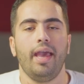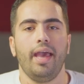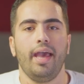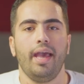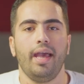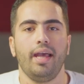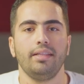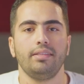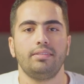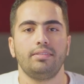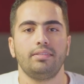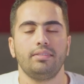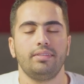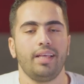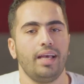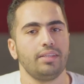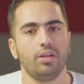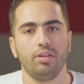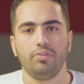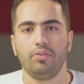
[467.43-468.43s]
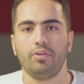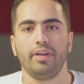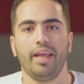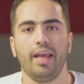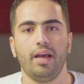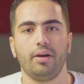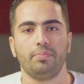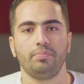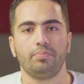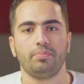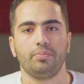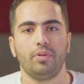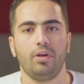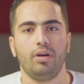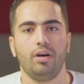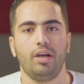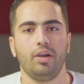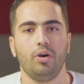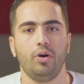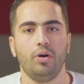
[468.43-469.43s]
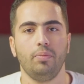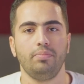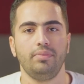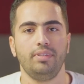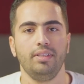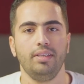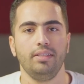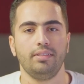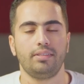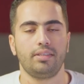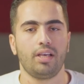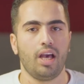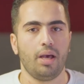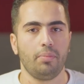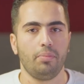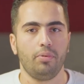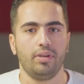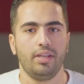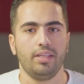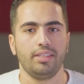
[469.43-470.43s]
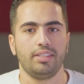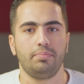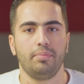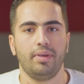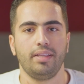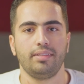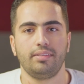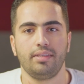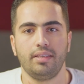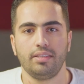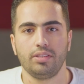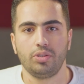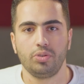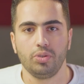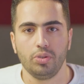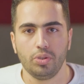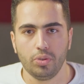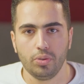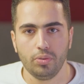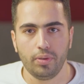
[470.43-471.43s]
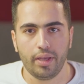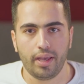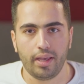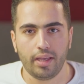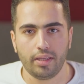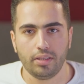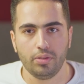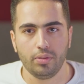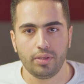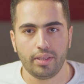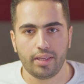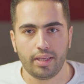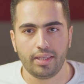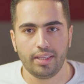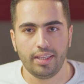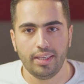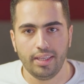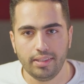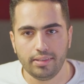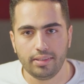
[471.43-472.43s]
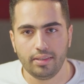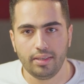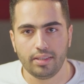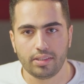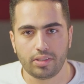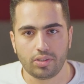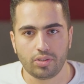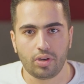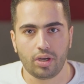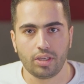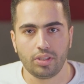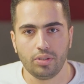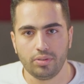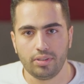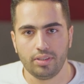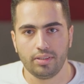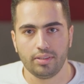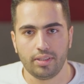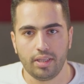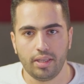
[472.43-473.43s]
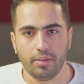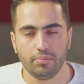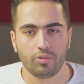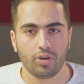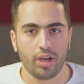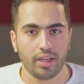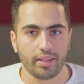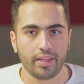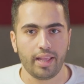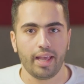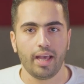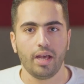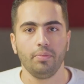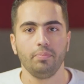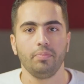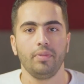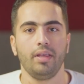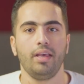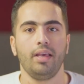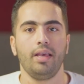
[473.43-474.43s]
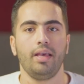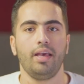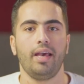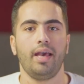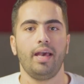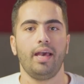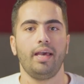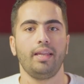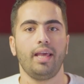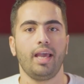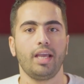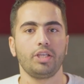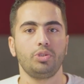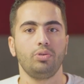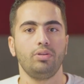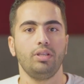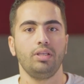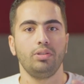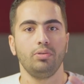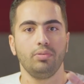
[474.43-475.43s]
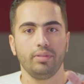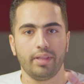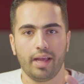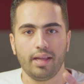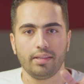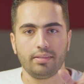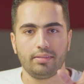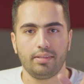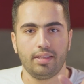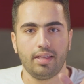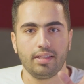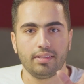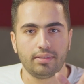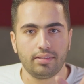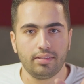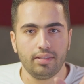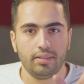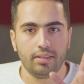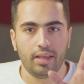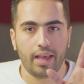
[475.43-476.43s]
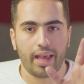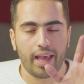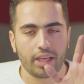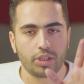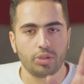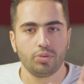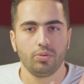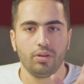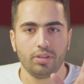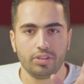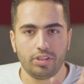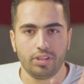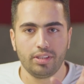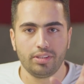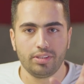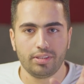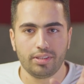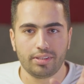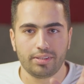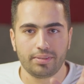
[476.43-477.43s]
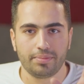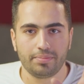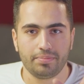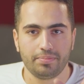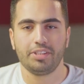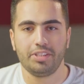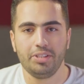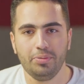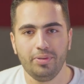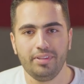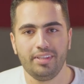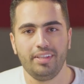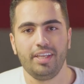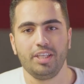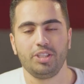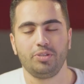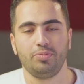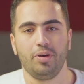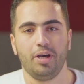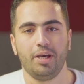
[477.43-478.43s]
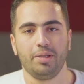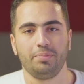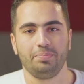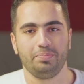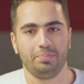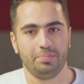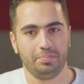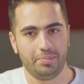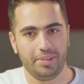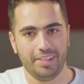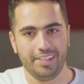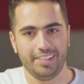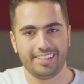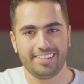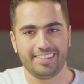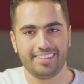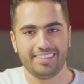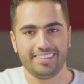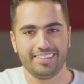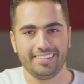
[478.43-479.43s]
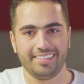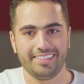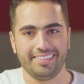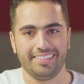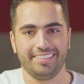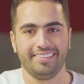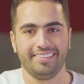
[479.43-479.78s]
And that's all for now. I hope these components made sense to you and you can easily start using them right now and actually do that and see the actual changes. I'll see you in the next one. Peace.